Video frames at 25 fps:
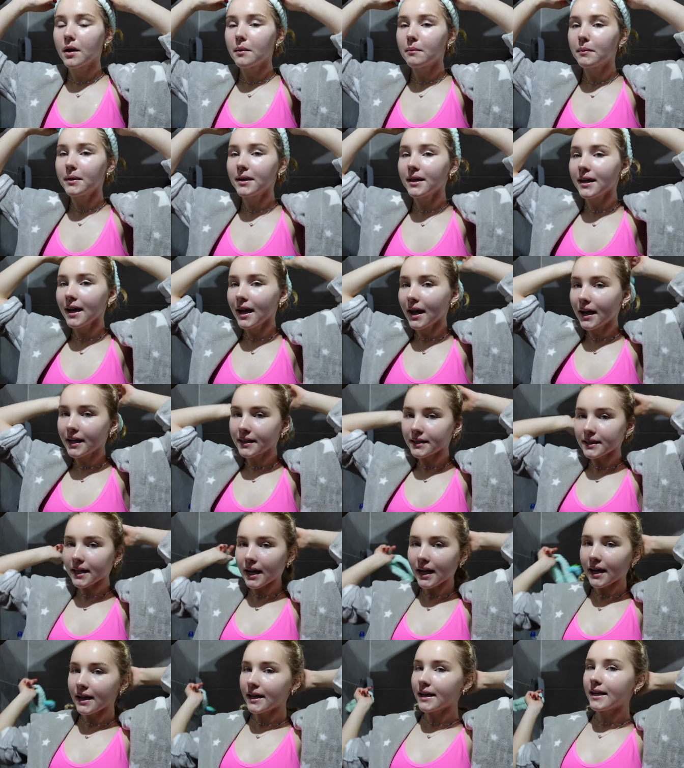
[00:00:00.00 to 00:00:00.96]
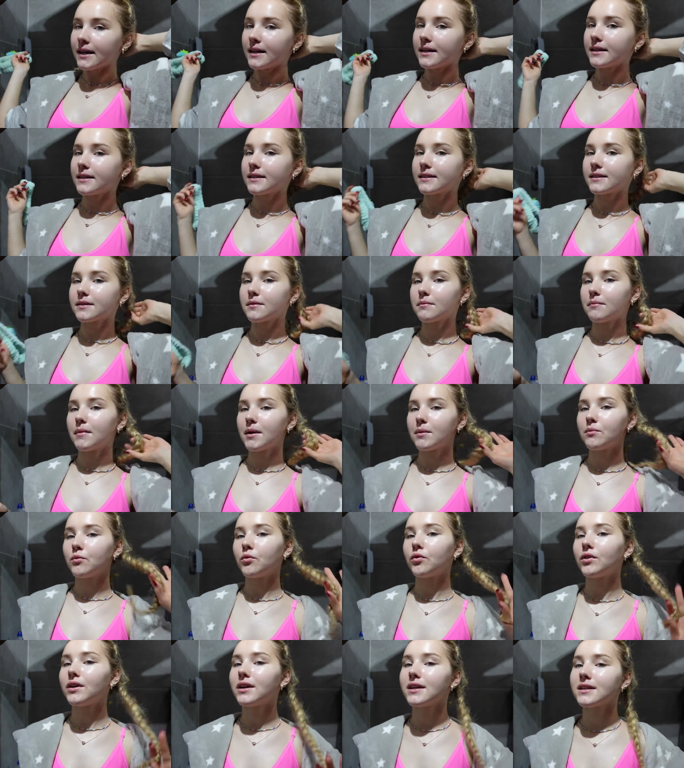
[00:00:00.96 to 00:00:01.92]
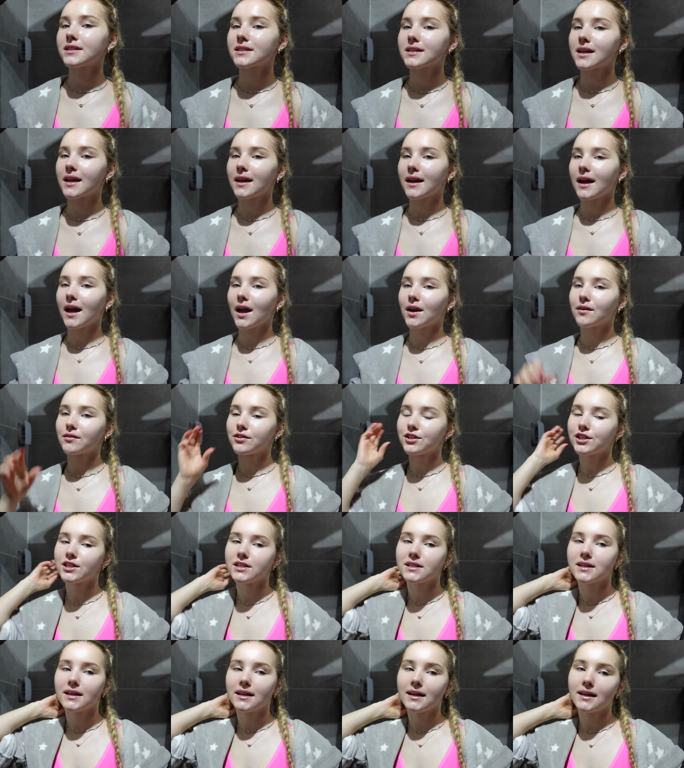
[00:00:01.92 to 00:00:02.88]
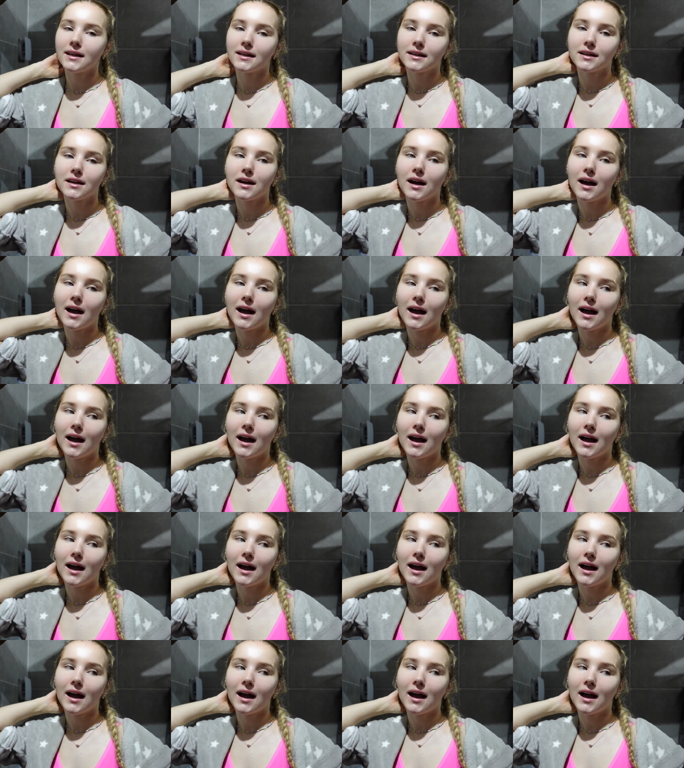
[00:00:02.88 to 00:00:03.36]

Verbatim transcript: But yeah, that is my morning skincare routine,